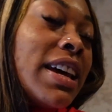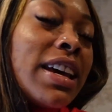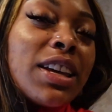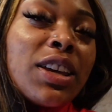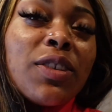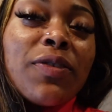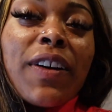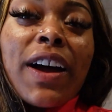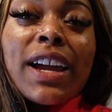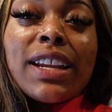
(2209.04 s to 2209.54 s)

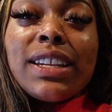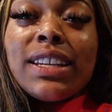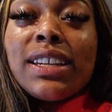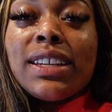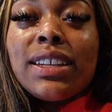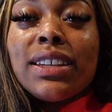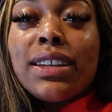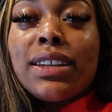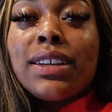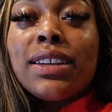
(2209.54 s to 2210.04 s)
You find
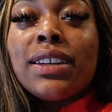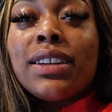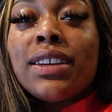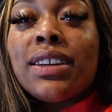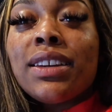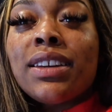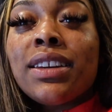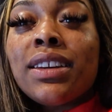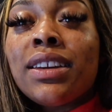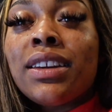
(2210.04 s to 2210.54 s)
it?
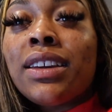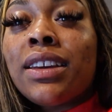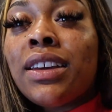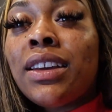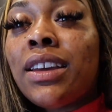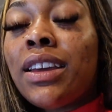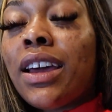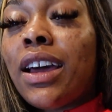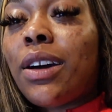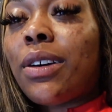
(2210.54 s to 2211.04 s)

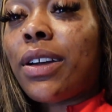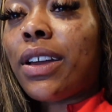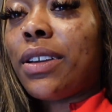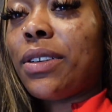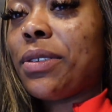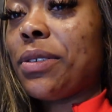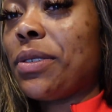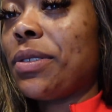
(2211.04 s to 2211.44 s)
Okay.